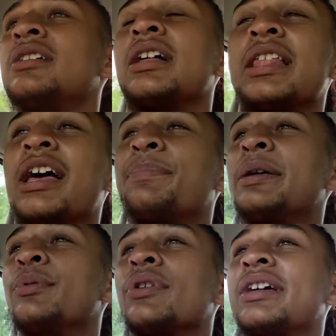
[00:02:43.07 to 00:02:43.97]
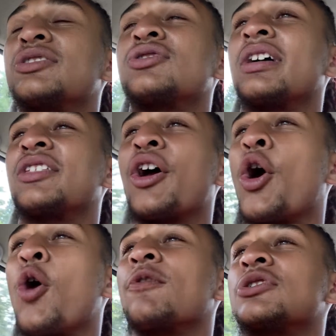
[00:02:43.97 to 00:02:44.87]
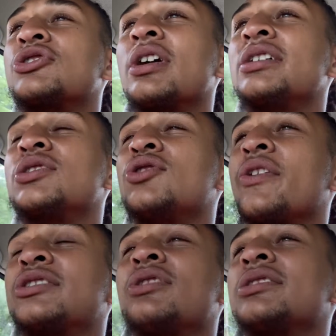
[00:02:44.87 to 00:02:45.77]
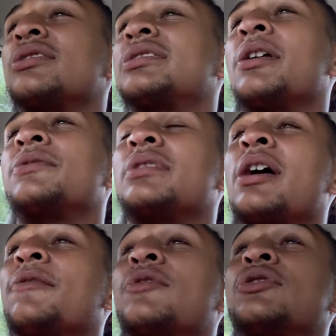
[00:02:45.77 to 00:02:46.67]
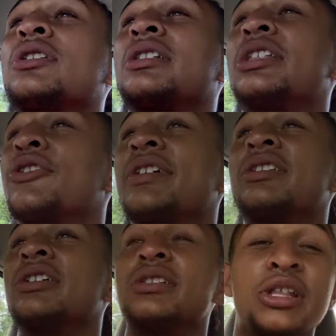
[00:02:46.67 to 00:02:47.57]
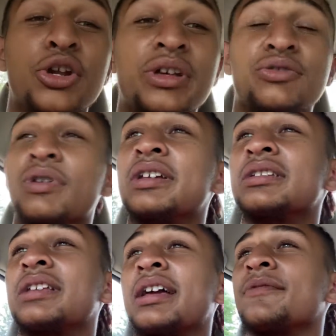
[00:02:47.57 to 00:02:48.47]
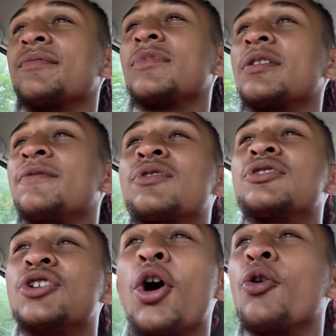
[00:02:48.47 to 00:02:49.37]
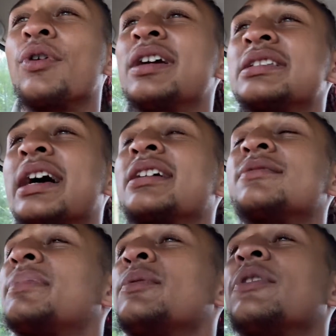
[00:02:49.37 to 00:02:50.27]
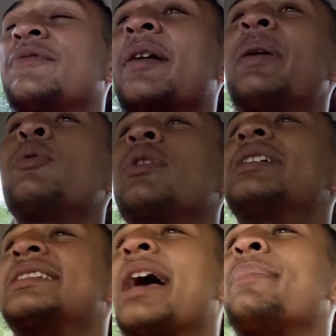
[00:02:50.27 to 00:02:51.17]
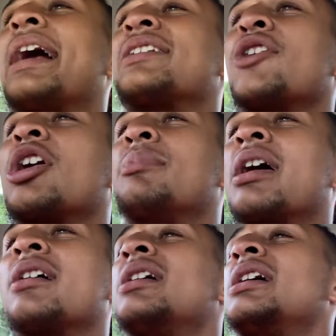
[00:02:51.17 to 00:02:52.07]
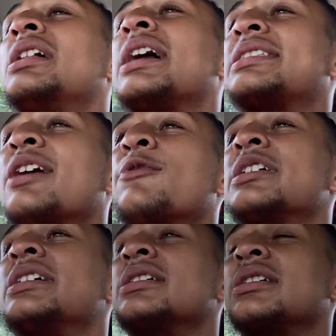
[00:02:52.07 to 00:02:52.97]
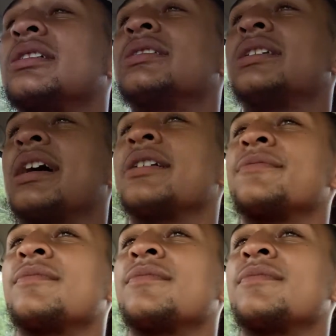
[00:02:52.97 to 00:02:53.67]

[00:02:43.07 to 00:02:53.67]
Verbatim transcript: a lot of people they like they overstress. You know, they stress themselves out for like, literally the littlest reasons, like for no reason. Like people, if people really sat back and thought about it, like they really is like